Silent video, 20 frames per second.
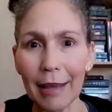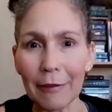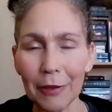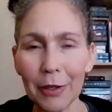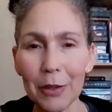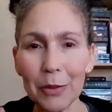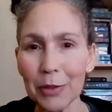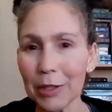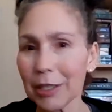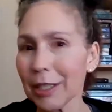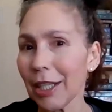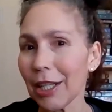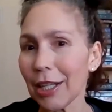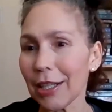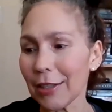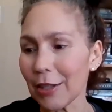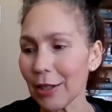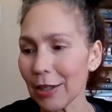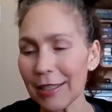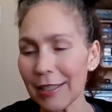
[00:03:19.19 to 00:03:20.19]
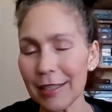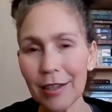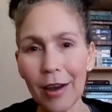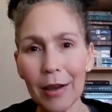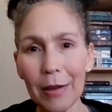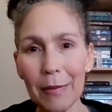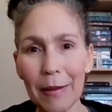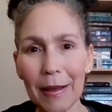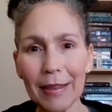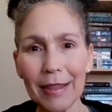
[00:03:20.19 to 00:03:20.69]
I feel really good. So let's
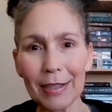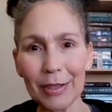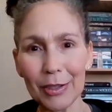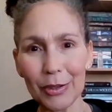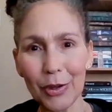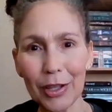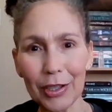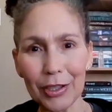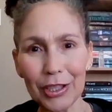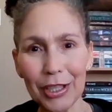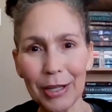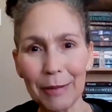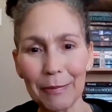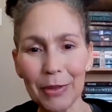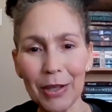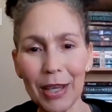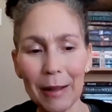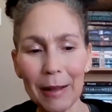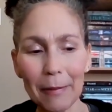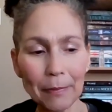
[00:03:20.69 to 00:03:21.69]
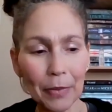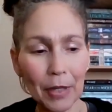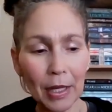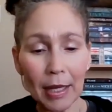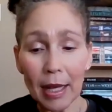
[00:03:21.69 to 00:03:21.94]
talk about the astrology. Okay.